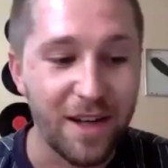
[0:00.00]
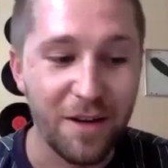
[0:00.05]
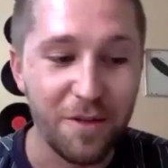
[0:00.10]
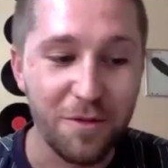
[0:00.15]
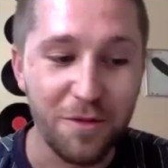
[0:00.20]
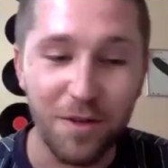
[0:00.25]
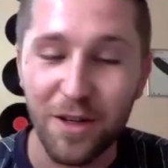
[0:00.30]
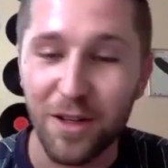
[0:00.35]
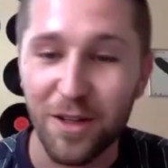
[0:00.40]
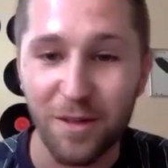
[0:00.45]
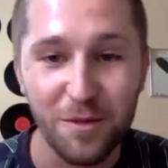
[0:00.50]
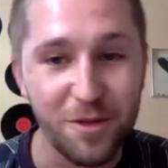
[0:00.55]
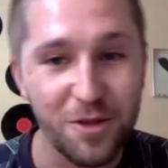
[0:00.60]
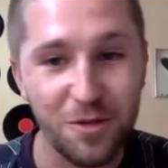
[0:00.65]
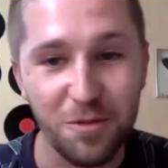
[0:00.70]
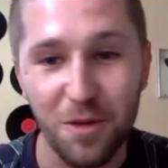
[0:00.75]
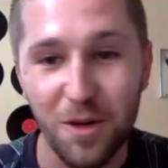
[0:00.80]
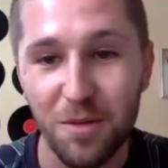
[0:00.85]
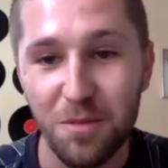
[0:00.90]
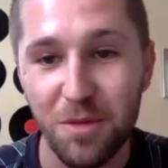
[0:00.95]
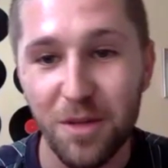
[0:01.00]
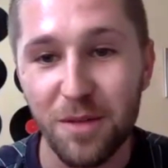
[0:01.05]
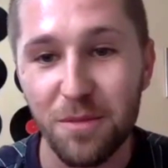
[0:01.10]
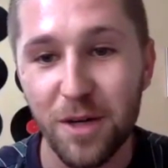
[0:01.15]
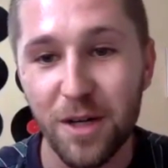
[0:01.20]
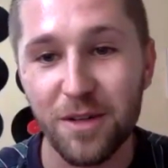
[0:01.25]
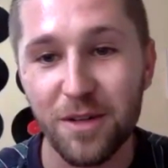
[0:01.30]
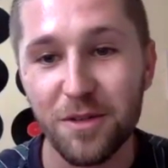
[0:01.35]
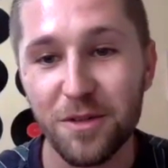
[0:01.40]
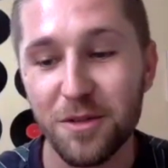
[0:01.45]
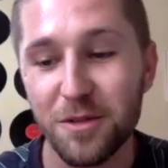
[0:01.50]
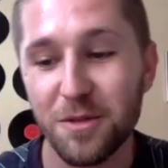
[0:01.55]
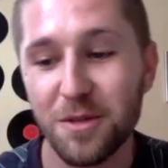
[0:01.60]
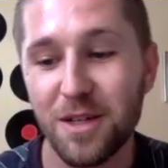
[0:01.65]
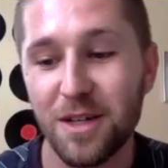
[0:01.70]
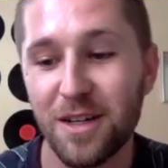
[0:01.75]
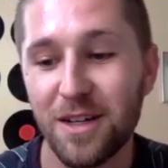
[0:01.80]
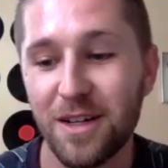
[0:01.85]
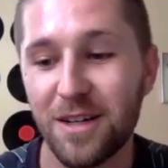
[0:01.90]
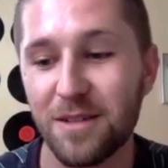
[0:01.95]
really just want to play Bonnaroo.
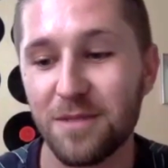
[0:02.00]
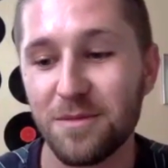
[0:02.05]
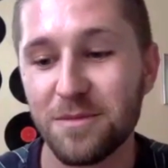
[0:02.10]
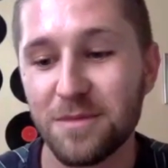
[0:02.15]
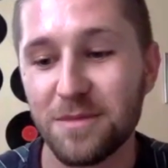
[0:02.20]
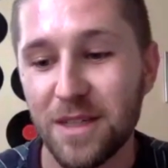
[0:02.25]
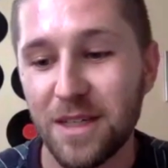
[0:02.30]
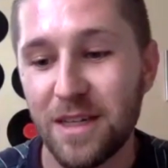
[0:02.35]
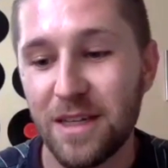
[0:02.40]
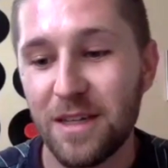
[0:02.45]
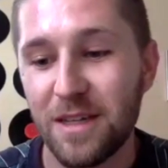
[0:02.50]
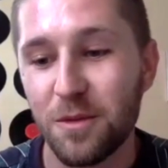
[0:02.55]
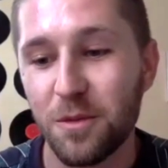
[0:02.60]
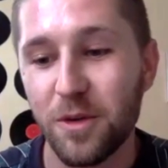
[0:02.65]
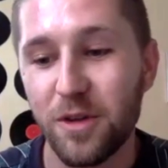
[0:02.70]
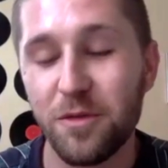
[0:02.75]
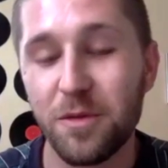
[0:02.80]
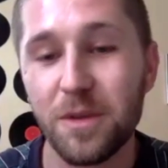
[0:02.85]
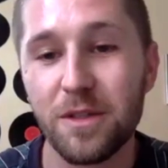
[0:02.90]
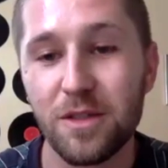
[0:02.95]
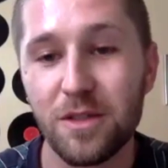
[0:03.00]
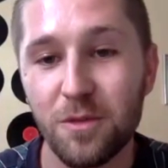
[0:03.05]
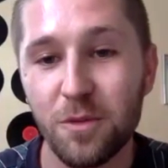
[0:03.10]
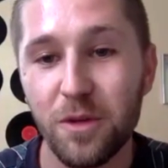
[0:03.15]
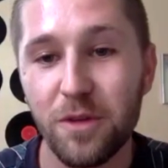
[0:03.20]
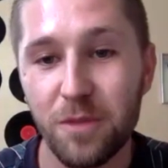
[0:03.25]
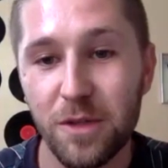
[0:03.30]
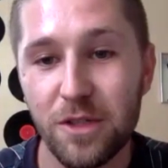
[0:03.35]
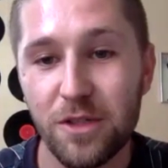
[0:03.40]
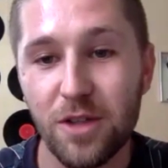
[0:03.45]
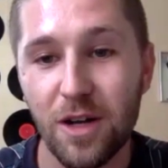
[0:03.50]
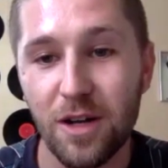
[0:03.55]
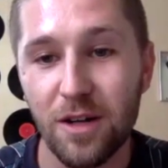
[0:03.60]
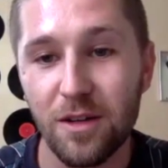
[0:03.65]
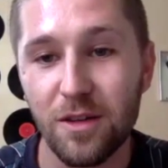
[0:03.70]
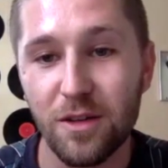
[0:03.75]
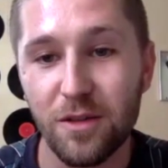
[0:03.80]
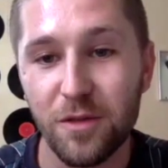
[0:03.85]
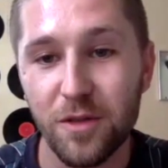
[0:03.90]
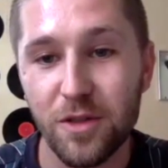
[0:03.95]
We've been trying to
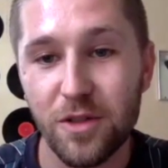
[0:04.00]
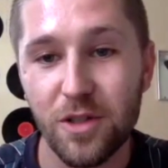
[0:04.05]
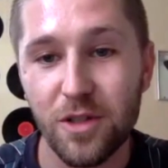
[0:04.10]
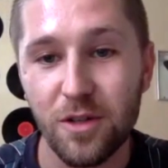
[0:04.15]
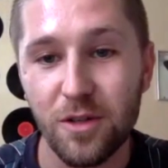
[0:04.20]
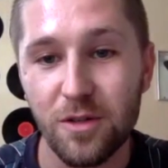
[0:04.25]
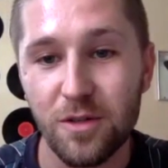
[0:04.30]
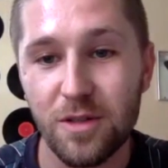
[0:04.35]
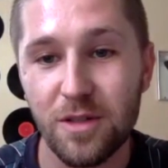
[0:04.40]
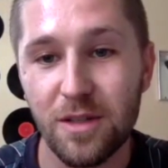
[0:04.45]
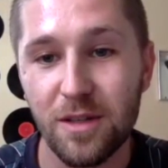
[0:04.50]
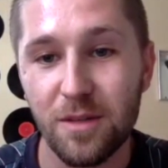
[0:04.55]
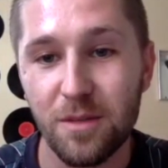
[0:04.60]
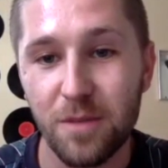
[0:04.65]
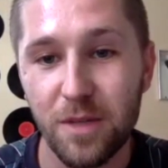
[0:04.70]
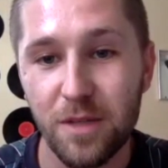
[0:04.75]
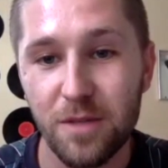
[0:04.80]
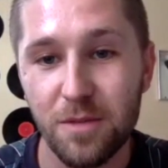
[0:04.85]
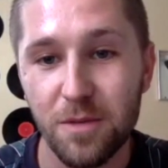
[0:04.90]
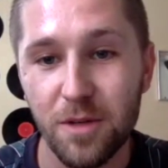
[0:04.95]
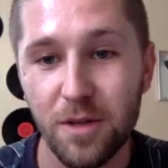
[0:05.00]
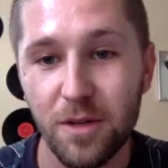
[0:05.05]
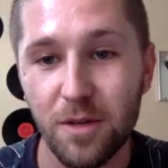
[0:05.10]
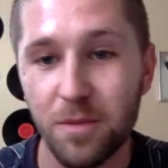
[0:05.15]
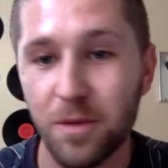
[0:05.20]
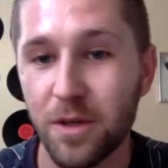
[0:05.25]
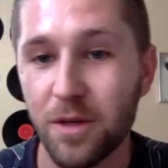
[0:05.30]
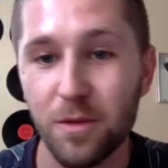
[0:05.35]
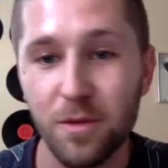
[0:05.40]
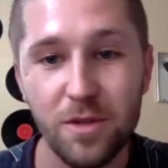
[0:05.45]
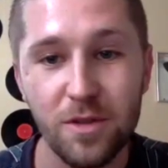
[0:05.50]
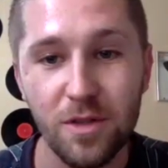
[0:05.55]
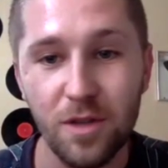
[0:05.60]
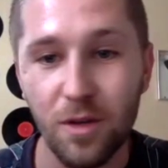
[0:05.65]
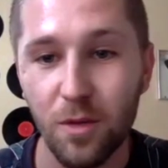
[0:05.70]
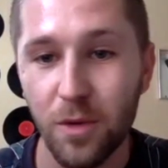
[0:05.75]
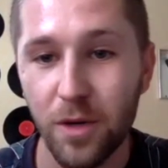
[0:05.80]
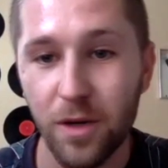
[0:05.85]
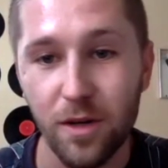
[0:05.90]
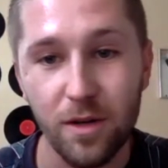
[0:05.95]
look for shows in Pittsburgh, but it was
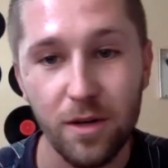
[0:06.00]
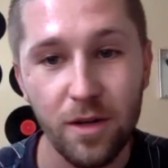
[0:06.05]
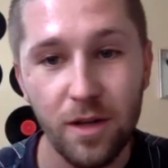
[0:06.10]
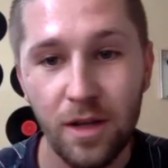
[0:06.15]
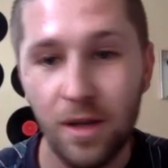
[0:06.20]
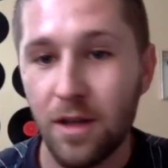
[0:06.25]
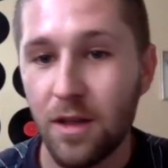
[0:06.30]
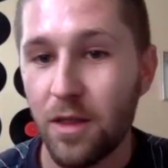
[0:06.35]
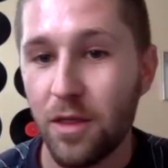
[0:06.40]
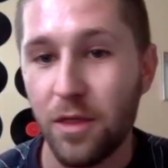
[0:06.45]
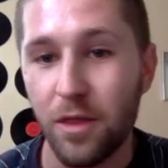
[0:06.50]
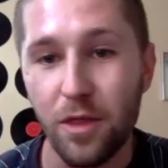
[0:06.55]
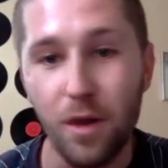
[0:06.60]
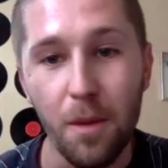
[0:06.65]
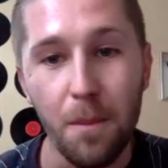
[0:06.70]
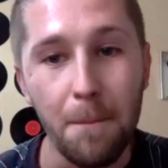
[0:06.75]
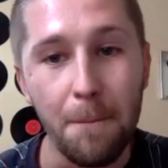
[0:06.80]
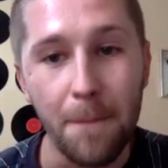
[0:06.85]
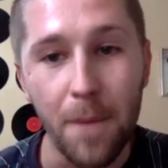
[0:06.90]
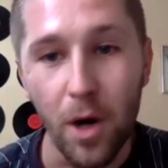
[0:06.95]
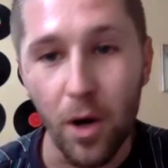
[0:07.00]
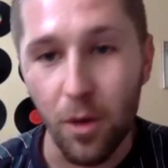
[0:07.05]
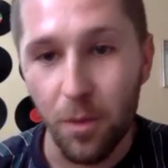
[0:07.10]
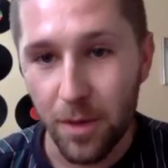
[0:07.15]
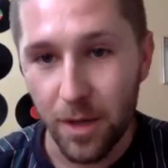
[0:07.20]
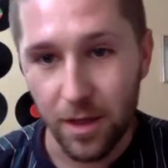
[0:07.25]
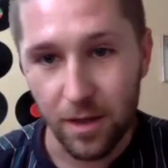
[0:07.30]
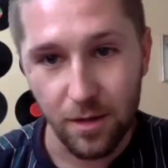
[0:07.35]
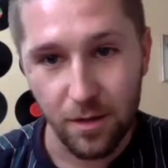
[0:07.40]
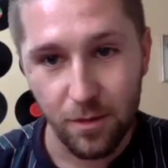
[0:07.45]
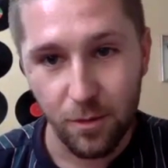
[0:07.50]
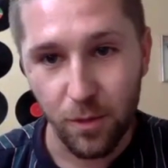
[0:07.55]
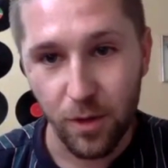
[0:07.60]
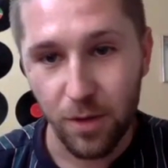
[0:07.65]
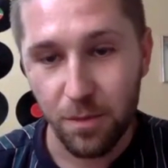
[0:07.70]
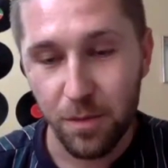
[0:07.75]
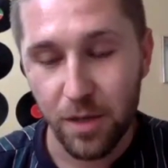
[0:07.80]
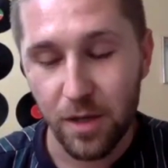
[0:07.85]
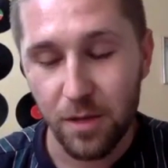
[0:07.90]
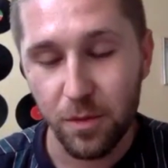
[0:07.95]
so weird. The moment
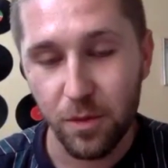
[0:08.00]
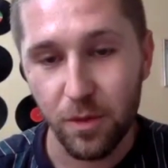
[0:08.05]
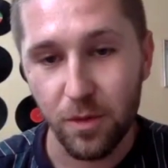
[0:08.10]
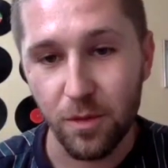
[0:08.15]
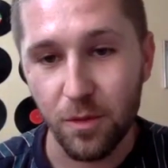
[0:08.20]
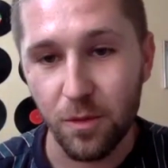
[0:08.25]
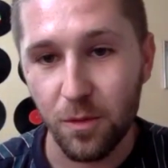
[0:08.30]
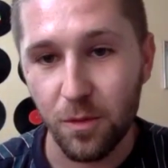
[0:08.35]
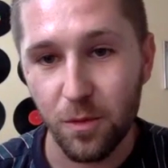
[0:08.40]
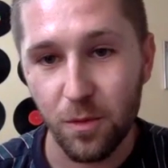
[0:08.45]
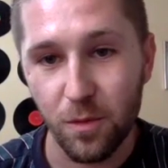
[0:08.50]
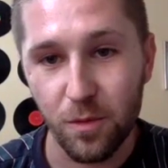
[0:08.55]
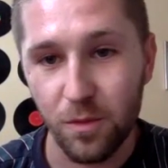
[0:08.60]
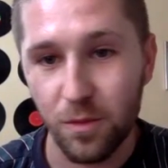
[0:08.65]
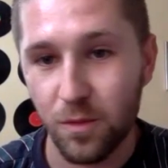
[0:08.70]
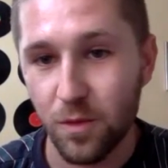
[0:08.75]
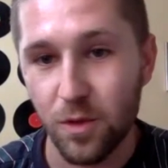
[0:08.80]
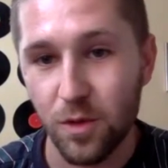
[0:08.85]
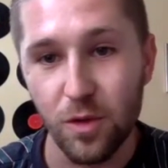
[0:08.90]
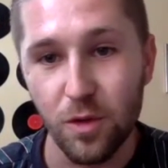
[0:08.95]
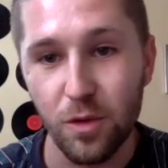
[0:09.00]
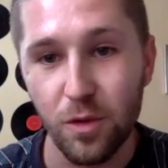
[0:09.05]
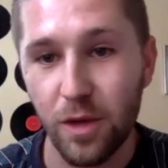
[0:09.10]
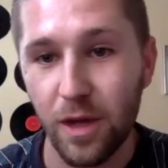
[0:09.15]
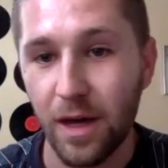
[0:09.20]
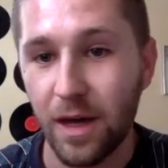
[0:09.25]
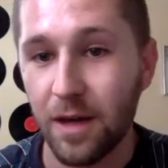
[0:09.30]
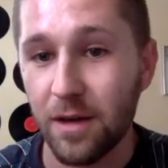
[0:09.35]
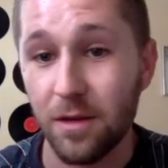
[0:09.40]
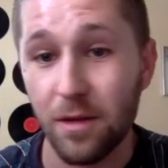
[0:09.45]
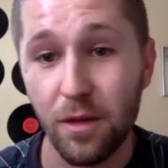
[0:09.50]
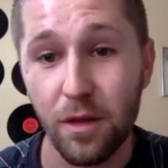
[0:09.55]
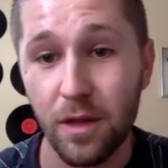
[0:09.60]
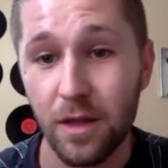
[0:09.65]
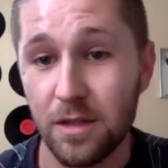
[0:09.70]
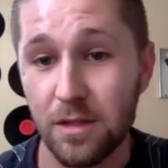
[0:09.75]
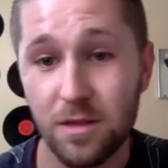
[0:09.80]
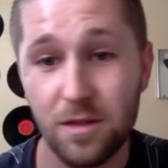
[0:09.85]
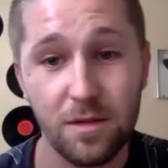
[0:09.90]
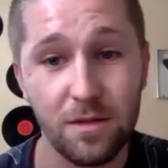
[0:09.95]
where people knew that
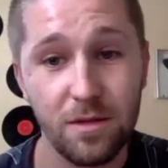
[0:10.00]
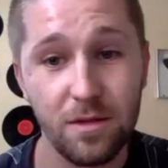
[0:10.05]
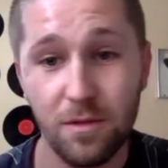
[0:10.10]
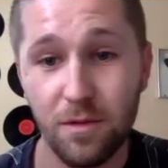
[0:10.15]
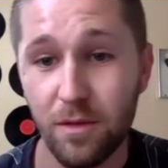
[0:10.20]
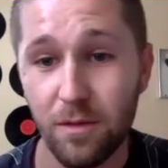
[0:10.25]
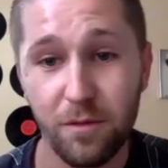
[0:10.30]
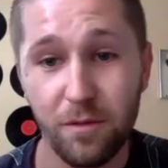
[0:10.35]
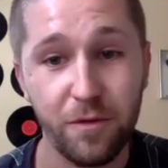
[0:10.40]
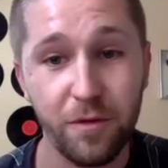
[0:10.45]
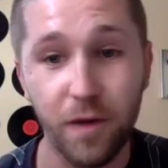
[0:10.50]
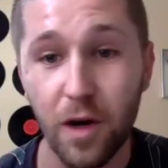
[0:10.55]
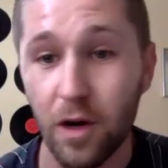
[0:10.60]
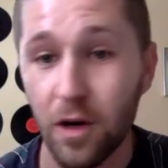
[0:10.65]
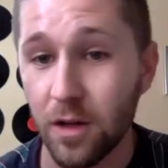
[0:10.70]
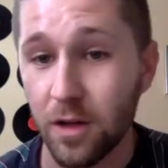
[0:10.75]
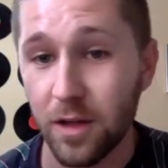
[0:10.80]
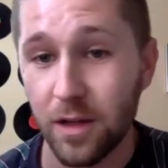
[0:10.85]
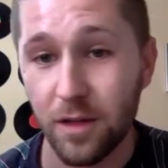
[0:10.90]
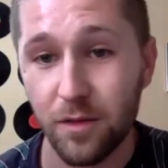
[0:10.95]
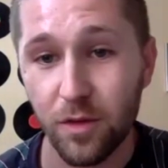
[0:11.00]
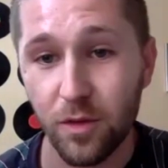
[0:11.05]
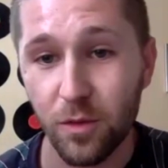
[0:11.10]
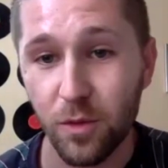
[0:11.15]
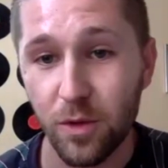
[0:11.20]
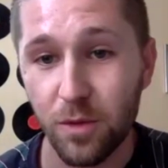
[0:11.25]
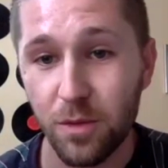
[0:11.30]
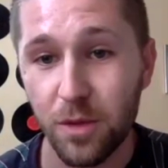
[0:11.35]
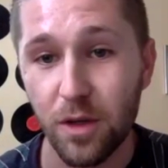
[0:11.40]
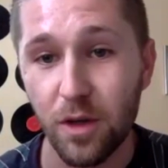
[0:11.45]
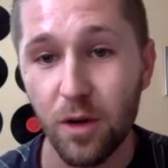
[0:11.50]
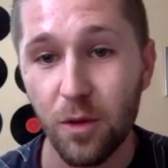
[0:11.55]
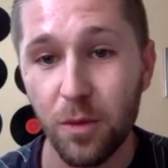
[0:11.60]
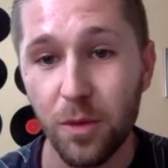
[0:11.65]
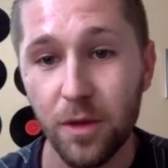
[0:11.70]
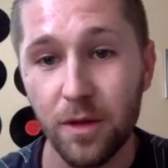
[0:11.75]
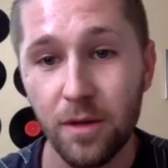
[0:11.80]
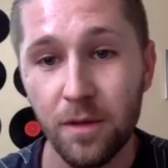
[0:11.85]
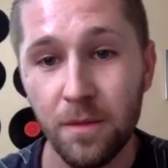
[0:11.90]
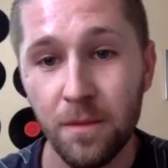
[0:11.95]
this fall even would be open,